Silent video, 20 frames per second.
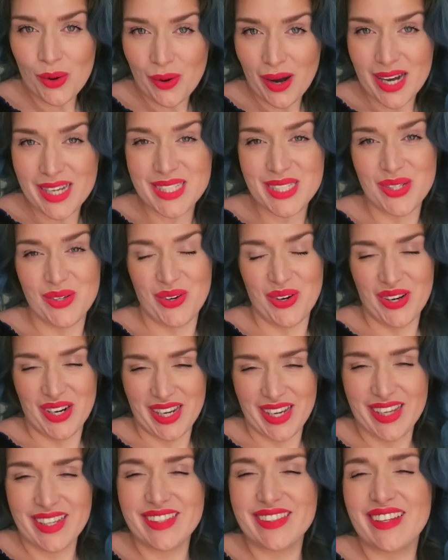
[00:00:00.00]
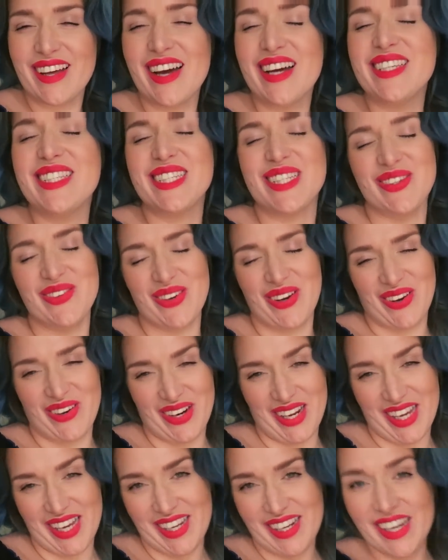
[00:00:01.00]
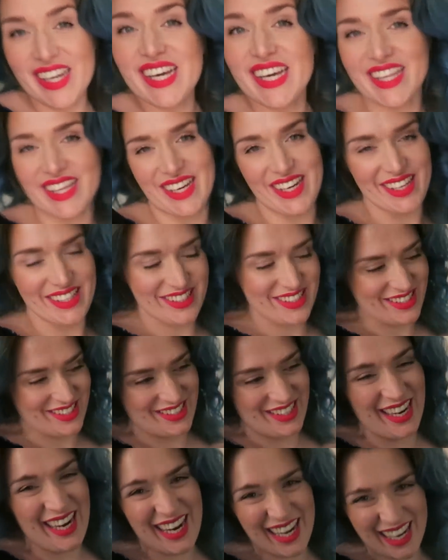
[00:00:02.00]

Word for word: Oh, I still got it. I still got it. Look at this.